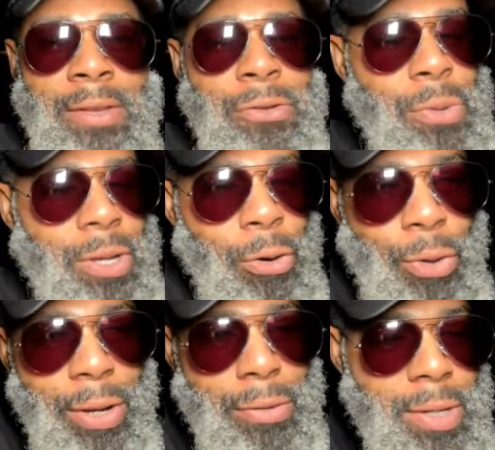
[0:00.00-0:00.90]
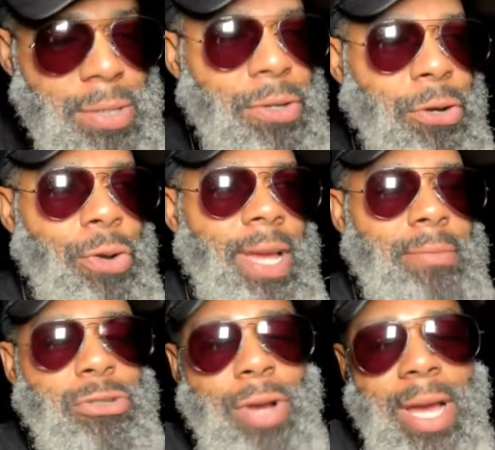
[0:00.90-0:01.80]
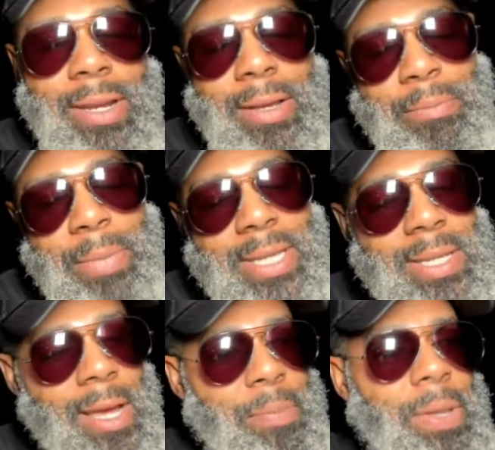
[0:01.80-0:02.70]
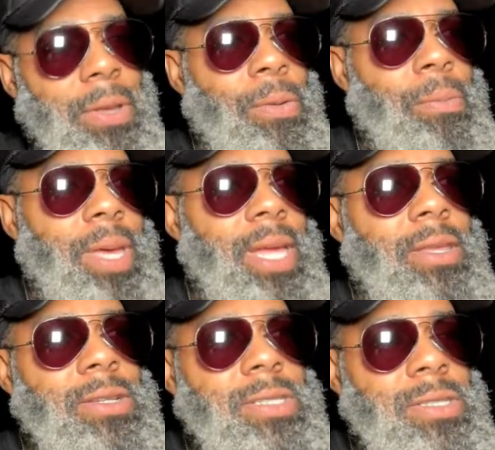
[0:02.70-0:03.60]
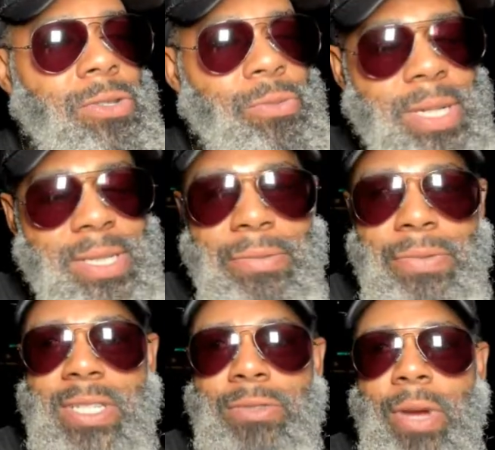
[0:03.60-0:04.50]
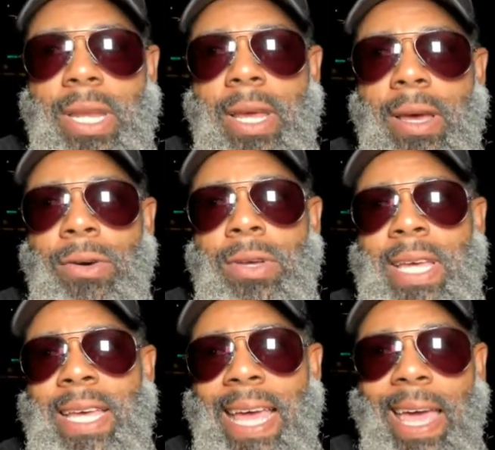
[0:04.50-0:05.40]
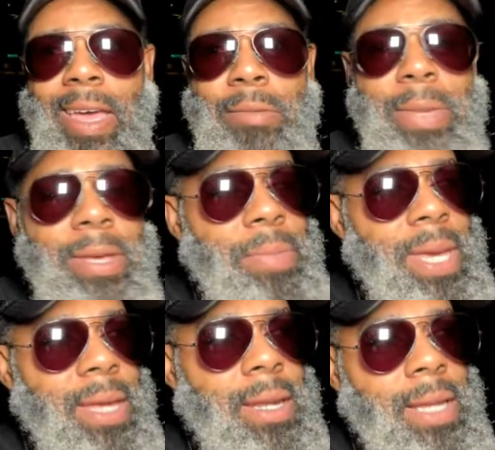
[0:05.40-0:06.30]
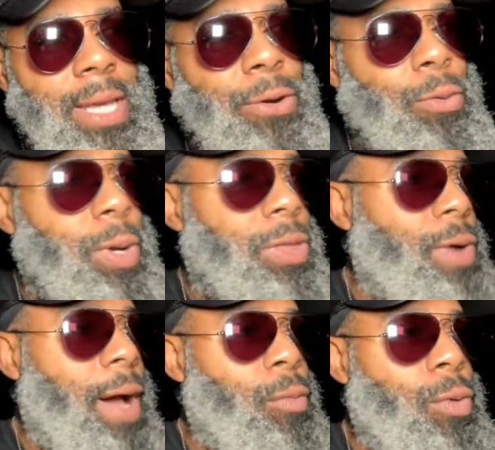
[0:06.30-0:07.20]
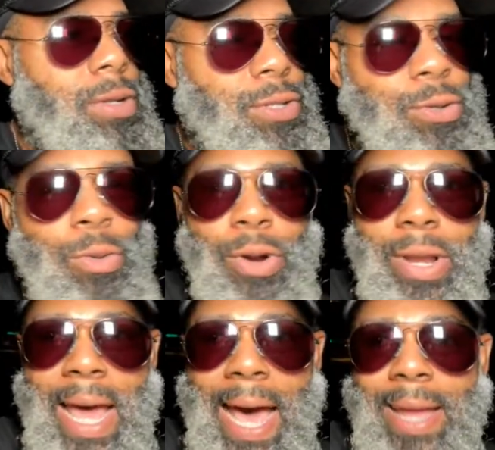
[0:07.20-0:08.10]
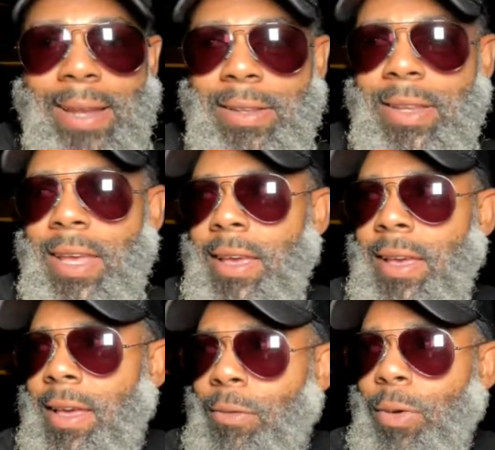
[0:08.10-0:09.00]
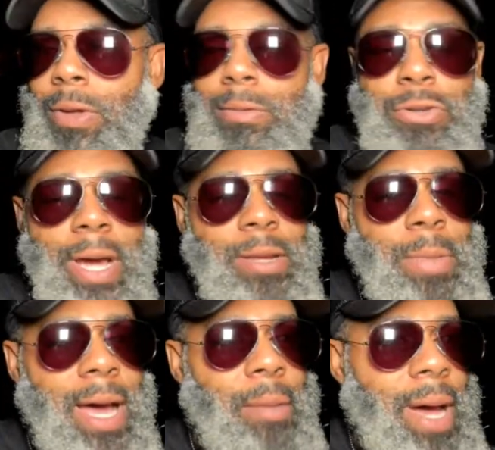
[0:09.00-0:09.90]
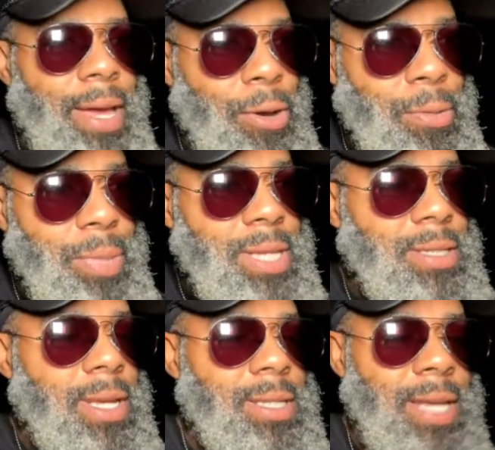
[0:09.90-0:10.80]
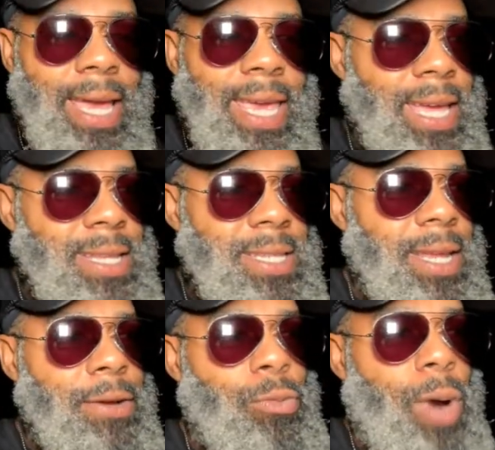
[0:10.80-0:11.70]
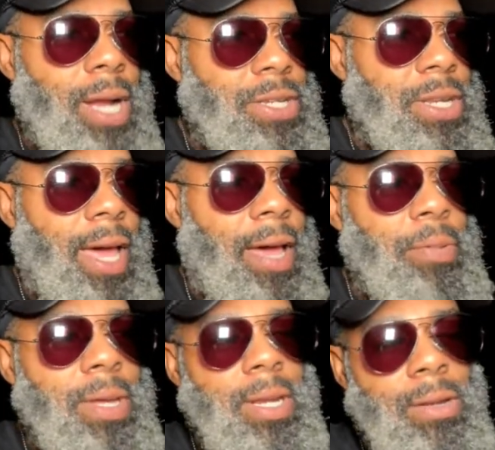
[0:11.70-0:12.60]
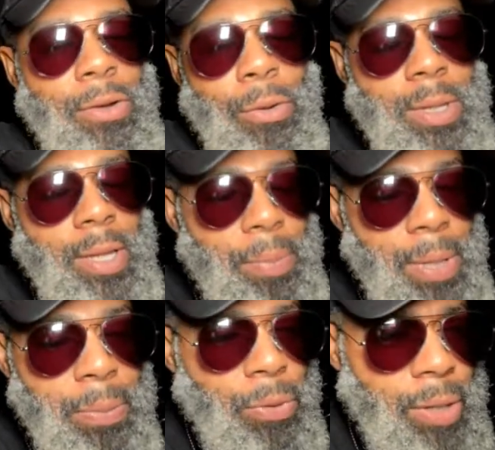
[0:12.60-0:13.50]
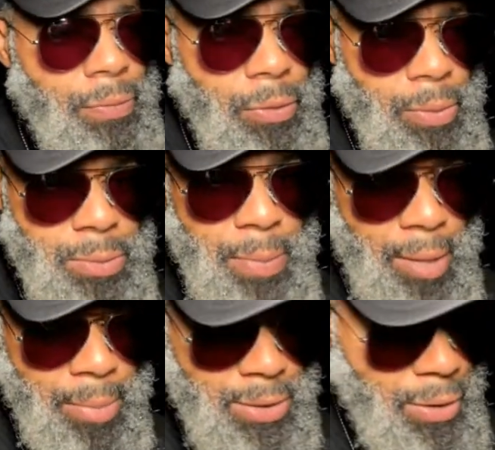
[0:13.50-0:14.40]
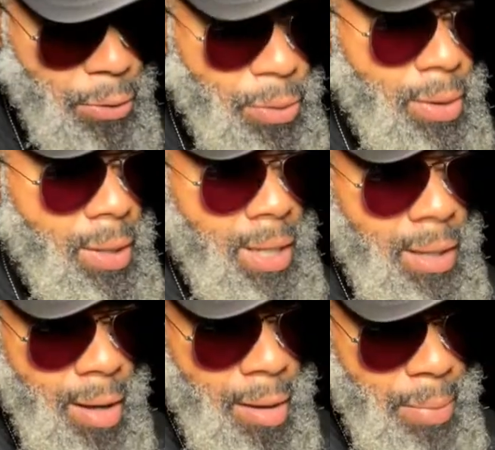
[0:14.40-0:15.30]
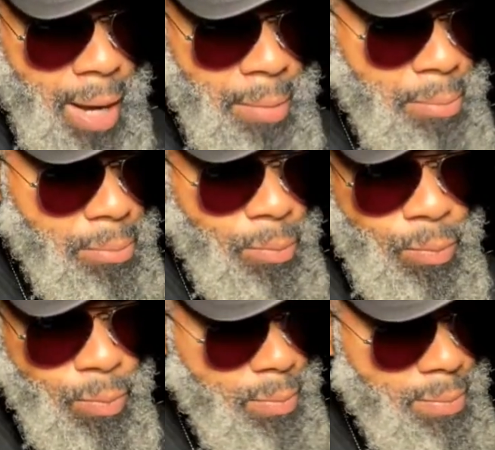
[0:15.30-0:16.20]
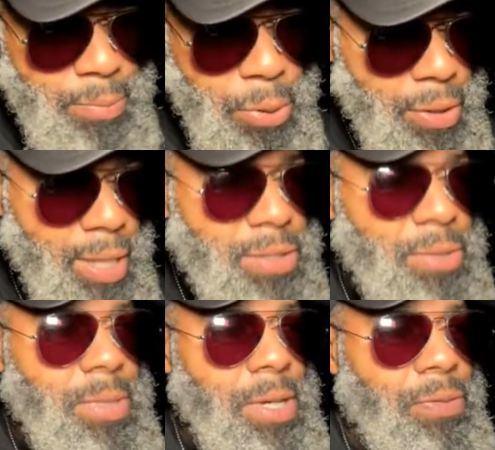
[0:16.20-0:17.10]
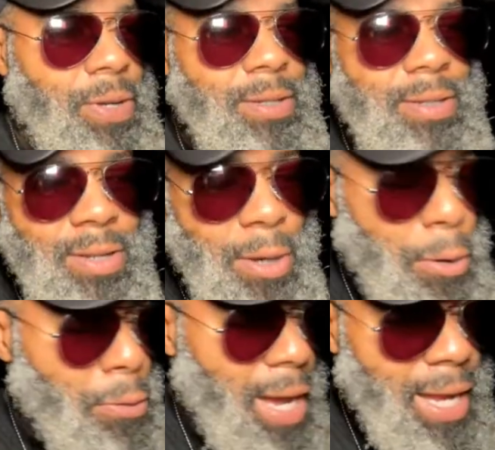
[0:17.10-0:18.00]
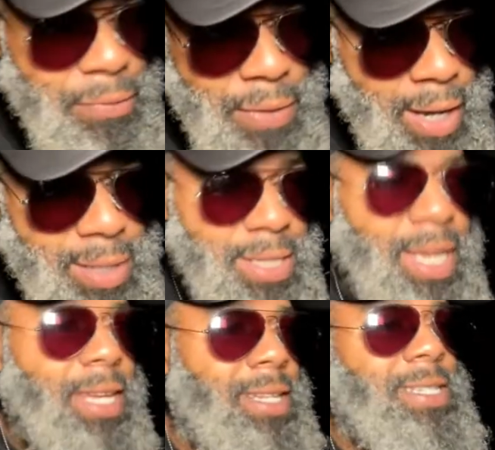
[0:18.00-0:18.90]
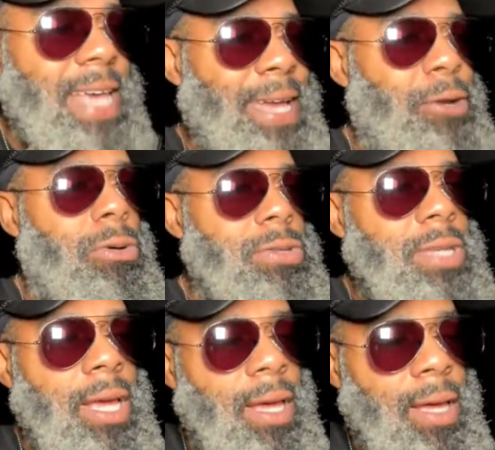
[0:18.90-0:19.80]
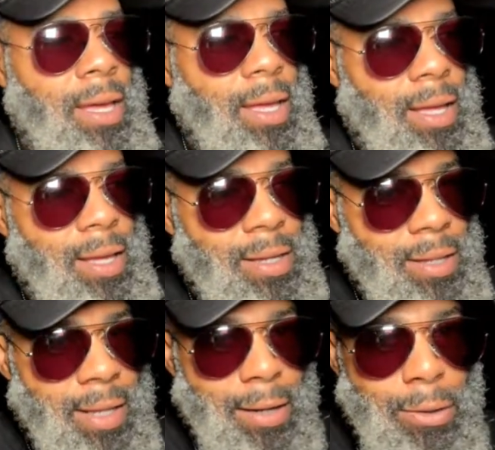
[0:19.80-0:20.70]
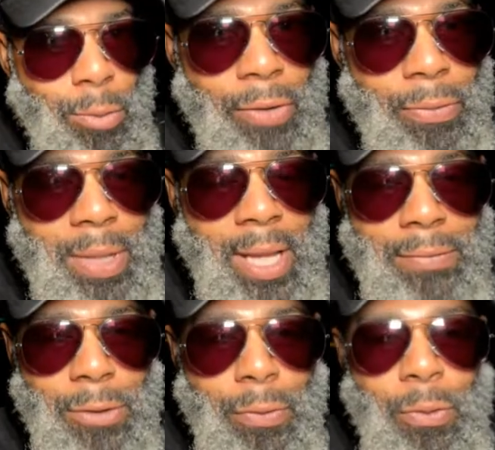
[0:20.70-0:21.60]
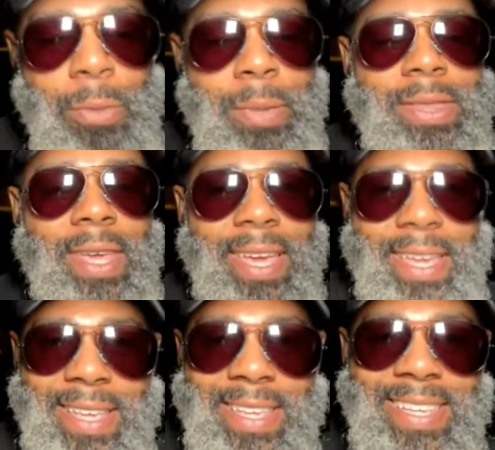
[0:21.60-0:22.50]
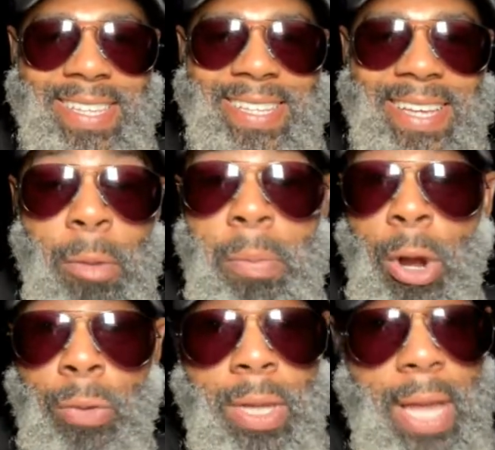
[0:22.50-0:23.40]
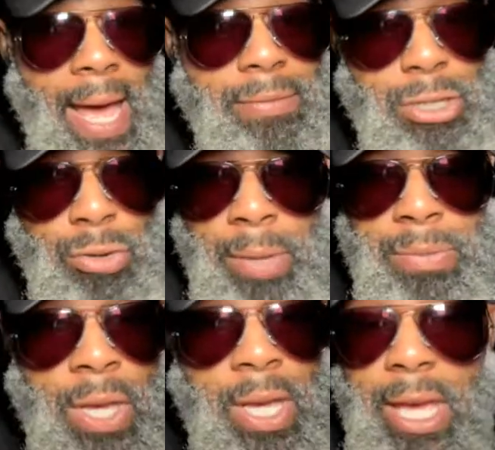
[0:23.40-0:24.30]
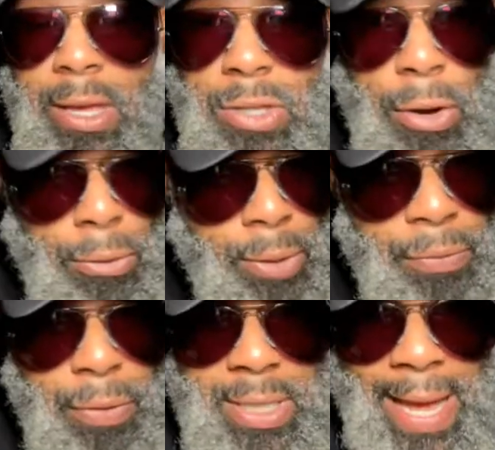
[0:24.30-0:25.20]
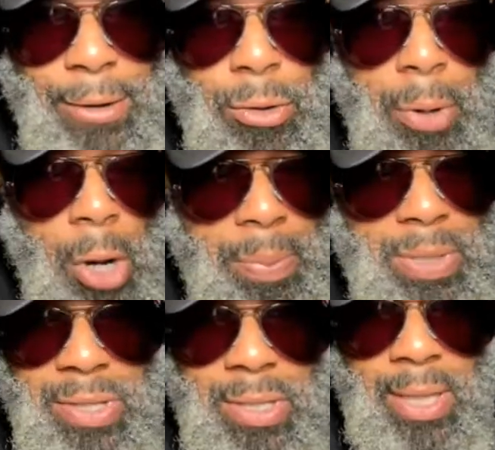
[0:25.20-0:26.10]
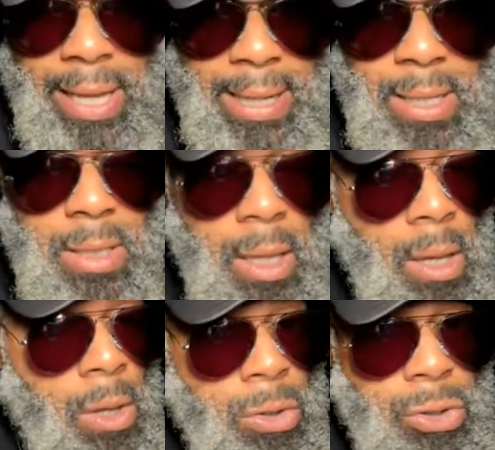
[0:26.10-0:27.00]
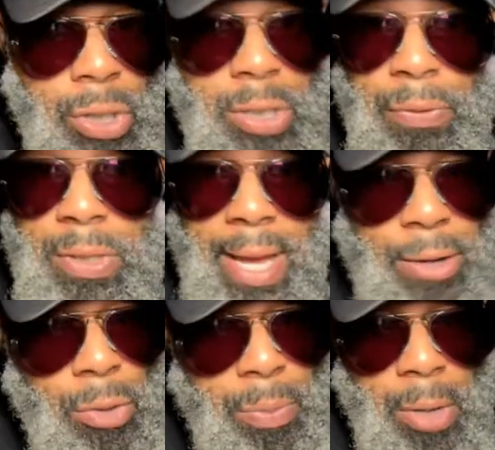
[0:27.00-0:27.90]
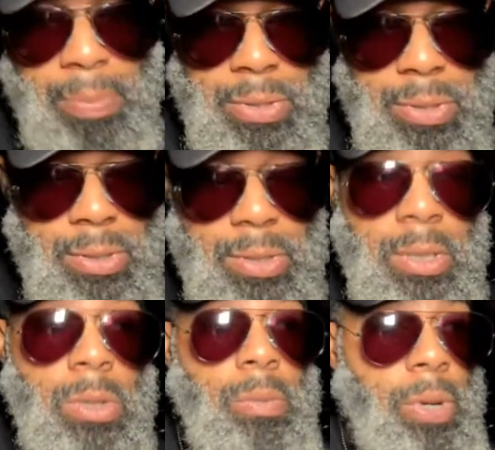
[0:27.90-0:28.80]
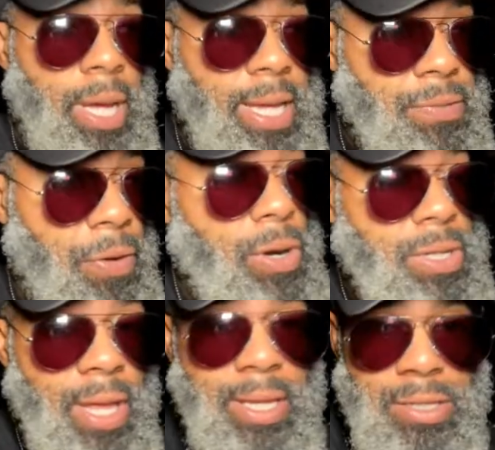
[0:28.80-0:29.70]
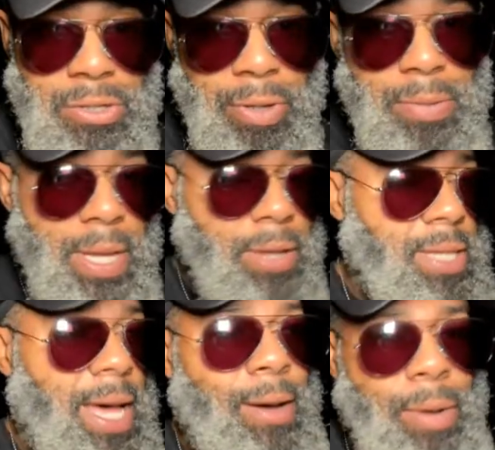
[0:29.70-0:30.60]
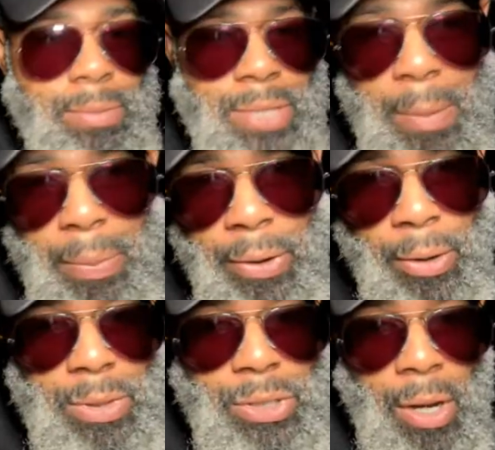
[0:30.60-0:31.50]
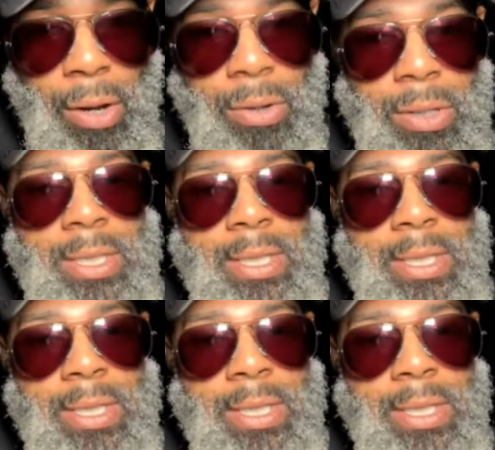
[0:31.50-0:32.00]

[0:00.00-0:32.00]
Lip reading: Do you agree or disagree? I'm trying to mix it up a little bit. There's just too much division right now. And me being a leader, whether I want to or not, and whether I'm trying to mind my own business, I can't sit here and watch it happen, knowing that people are influenced by me. So I'm putting in some different, kind of content and titles, leaning from the leftover woman thing. But on the live streams, it's only for title purposes, ladies, just for title purposes. But as far as these streams outside where I'm chopping up with y'all,